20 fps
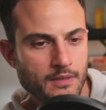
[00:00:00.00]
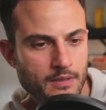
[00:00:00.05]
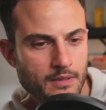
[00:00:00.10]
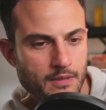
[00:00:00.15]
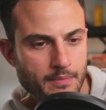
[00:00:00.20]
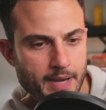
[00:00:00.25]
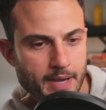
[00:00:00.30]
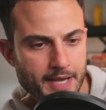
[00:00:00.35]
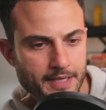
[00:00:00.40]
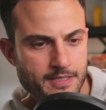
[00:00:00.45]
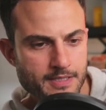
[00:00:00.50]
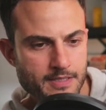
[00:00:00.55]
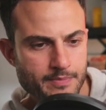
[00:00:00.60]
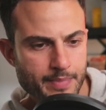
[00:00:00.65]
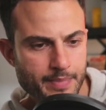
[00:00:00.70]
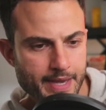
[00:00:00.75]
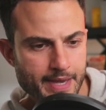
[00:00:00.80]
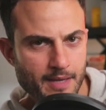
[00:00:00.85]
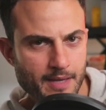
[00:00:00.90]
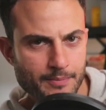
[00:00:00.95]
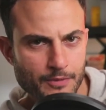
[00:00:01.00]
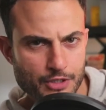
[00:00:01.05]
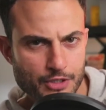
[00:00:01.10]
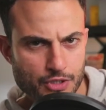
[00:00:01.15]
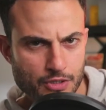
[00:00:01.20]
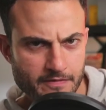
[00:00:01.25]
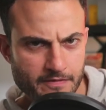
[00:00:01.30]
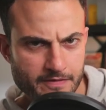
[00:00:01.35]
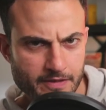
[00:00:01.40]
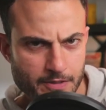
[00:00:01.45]
The back is bare. I'm not
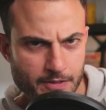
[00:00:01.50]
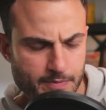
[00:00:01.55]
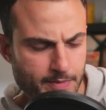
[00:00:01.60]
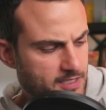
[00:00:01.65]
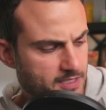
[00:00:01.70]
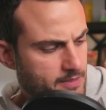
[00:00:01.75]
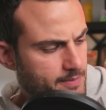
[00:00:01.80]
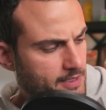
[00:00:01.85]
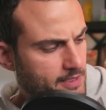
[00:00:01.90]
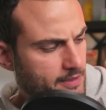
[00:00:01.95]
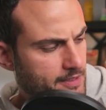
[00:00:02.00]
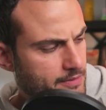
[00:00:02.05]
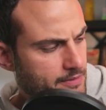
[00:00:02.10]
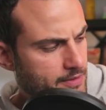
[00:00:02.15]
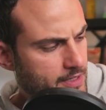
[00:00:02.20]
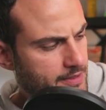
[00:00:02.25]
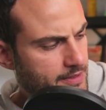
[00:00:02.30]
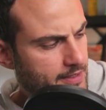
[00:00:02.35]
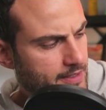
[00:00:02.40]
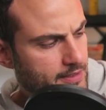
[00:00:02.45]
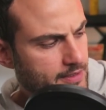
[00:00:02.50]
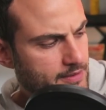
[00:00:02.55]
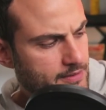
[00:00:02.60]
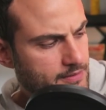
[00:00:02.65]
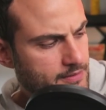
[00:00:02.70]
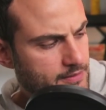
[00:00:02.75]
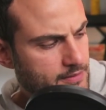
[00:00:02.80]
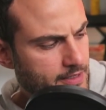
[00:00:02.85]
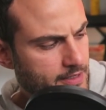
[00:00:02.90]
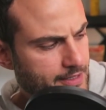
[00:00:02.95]
sure if there was meant to be leatherette there.
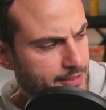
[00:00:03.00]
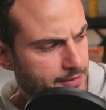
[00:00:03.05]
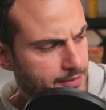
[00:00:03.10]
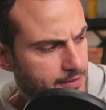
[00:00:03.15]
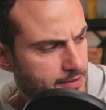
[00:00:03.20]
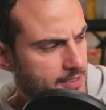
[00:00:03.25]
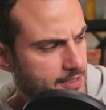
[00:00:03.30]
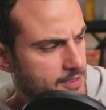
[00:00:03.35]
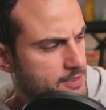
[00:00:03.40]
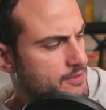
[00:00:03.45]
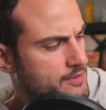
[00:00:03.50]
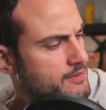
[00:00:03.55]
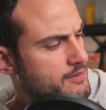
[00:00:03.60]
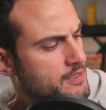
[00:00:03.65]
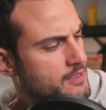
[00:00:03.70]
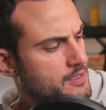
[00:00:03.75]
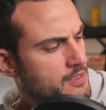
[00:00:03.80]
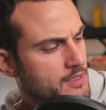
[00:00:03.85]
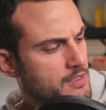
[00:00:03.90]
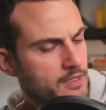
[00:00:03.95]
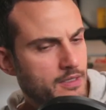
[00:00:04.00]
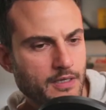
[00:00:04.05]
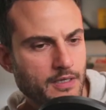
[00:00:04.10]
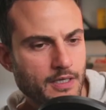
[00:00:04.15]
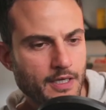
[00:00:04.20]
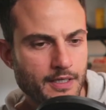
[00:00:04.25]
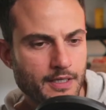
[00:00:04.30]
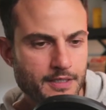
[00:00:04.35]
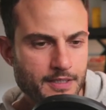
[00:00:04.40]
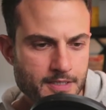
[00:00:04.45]
I don't think so.
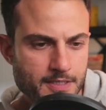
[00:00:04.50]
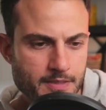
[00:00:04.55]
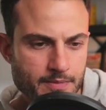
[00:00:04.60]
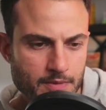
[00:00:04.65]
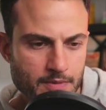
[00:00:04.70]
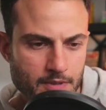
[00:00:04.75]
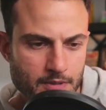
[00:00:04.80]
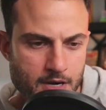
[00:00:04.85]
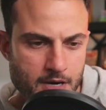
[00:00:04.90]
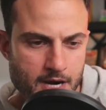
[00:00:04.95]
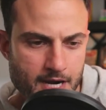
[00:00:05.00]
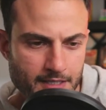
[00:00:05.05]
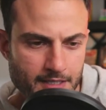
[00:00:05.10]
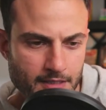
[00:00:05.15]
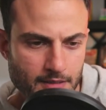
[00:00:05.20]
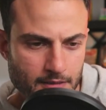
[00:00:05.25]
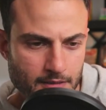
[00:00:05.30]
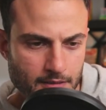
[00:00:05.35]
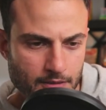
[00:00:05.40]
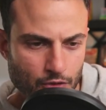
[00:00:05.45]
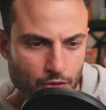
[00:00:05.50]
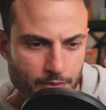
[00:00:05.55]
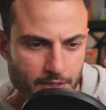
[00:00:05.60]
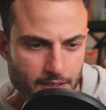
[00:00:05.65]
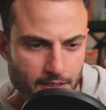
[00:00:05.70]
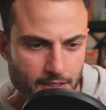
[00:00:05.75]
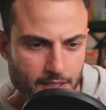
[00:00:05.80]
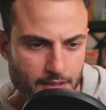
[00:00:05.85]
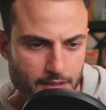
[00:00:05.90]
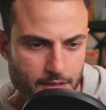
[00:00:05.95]
And it's cracking a little bit
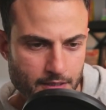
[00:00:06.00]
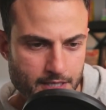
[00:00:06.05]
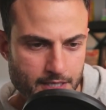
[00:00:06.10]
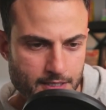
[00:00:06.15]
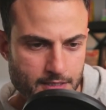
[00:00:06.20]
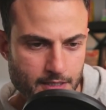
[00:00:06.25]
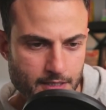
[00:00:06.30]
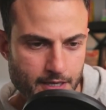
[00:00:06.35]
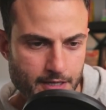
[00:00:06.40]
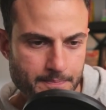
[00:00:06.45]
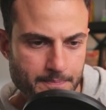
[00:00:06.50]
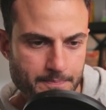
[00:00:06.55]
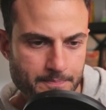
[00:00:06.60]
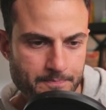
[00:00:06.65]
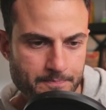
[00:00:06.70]
again on that side.